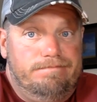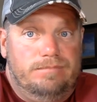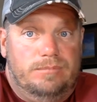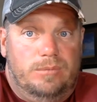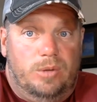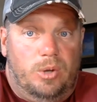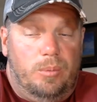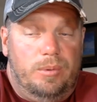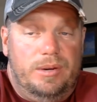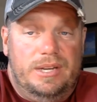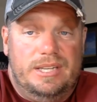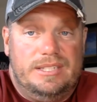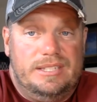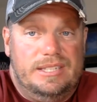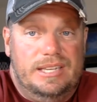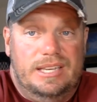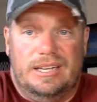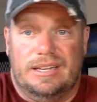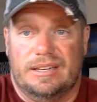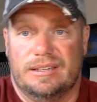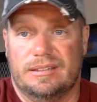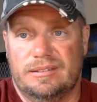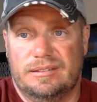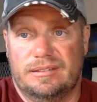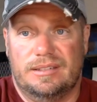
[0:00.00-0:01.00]
Nobody's seen
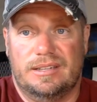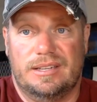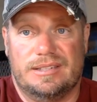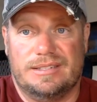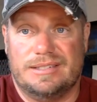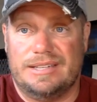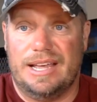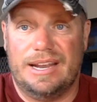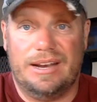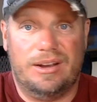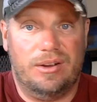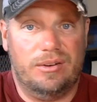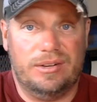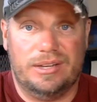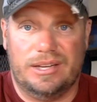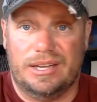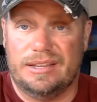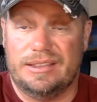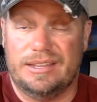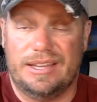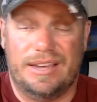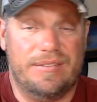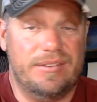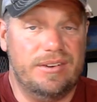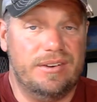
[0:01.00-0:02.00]
it. It's not out yet.
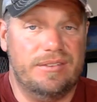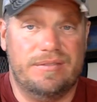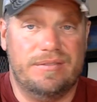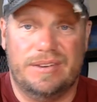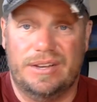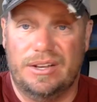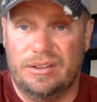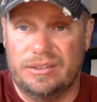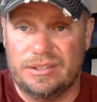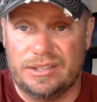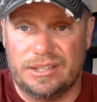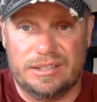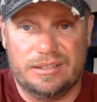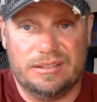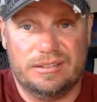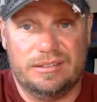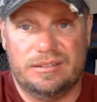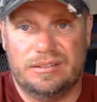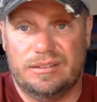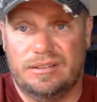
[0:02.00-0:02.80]
They haven't unveiled it.